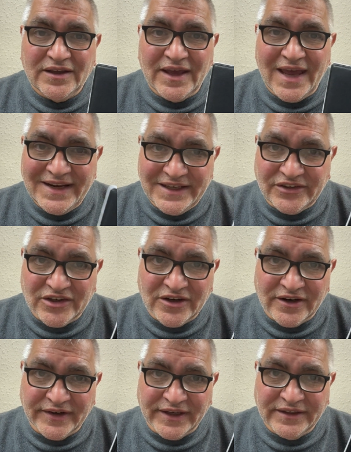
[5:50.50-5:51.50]
any
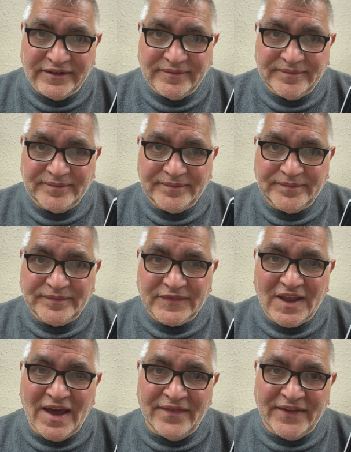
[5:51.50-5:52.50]
diary,
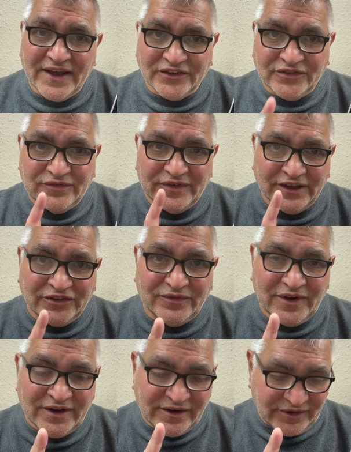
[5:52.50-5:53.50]
and that's
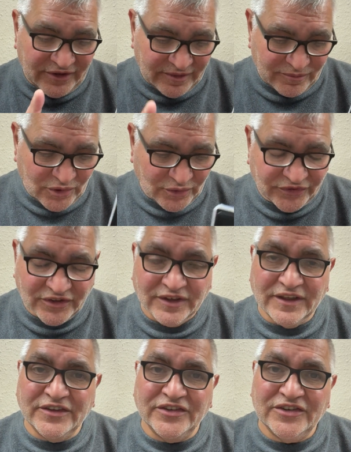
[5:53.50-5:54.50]
very, very important.
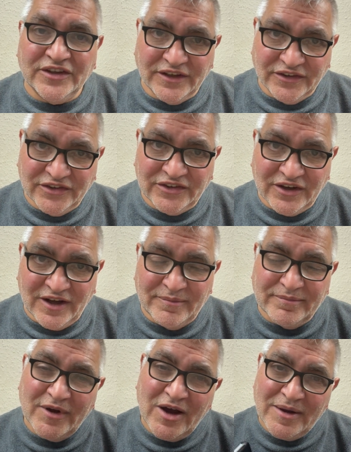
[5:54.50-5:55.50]

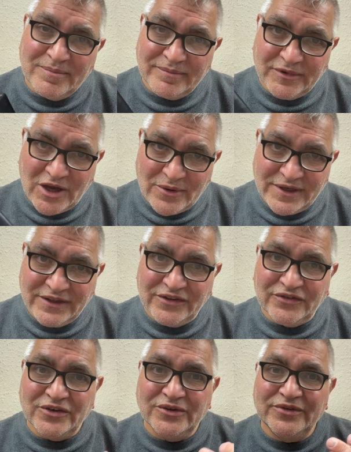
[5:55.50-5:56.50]
I'm going
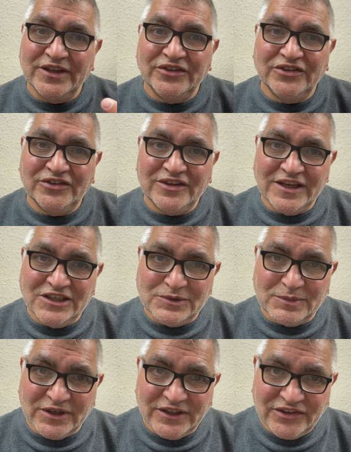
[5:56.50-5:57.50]
through this stage
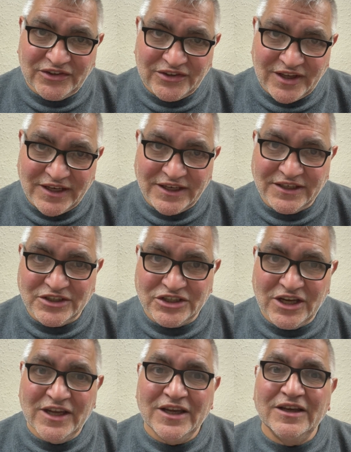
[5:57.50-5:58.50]
by stage,
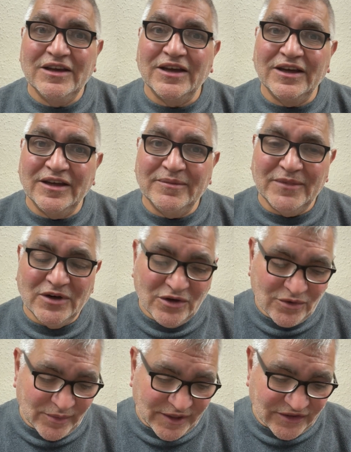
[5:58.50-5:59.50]

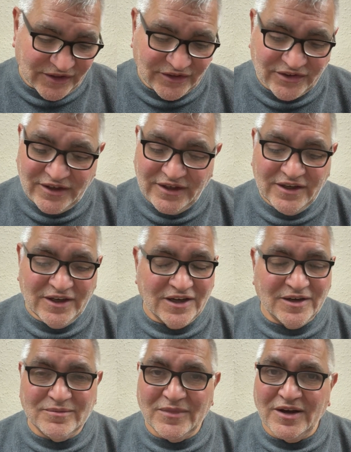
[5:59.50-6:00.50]
long-winded.
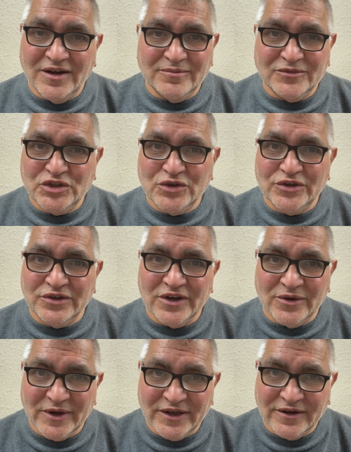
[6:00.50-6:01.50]
I'm sure you know
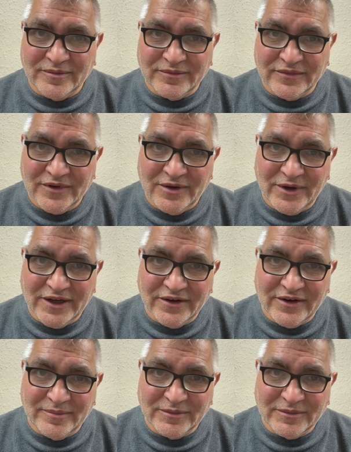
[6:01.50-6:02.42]
where I'm